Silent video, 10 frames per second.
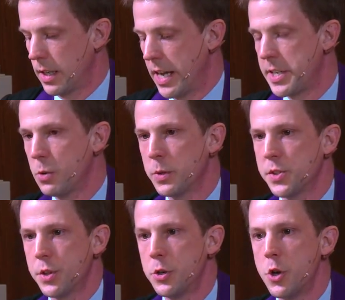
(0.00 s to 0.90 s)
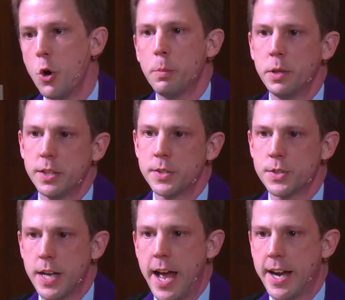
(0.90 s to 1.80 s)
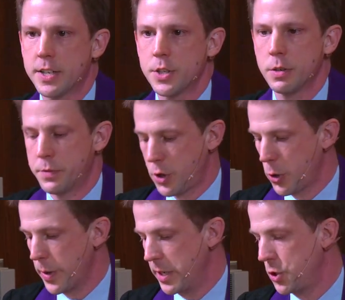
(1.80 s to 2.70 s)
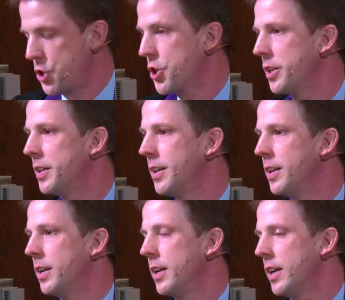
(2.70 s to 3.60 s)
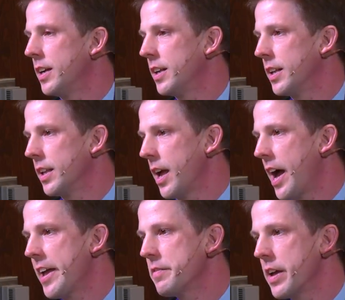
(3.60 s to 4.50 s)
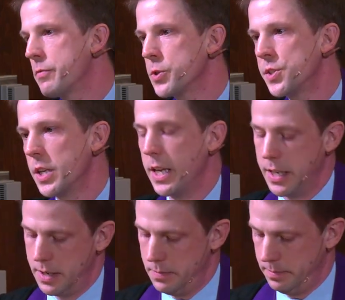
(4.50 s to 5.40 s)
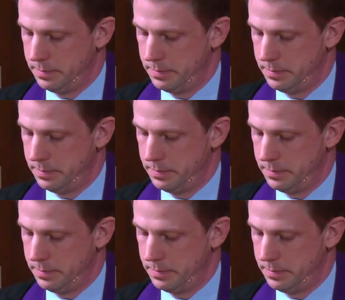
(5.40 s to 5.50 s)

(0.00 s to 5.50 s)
And it was the noblest act of courage I have ever seen.